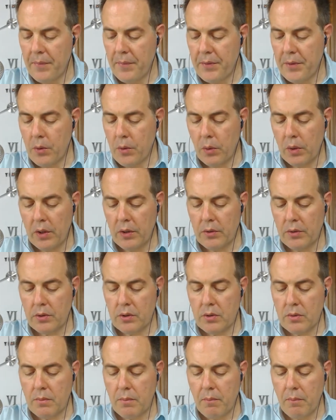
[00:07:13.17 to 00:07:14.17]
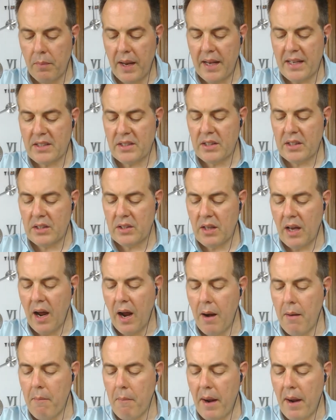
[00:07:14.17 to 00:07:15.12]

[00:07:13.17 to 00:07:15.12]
nucleus, plastid, and